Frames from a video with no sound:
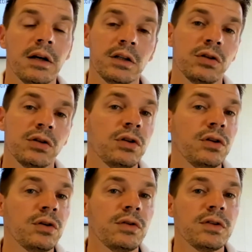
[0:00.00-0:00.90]
should you
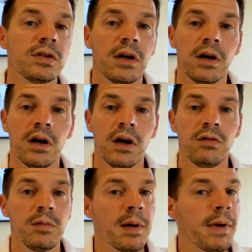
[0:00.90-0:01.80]
use a
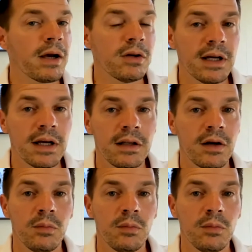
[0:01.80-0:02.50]
Vimama Codel,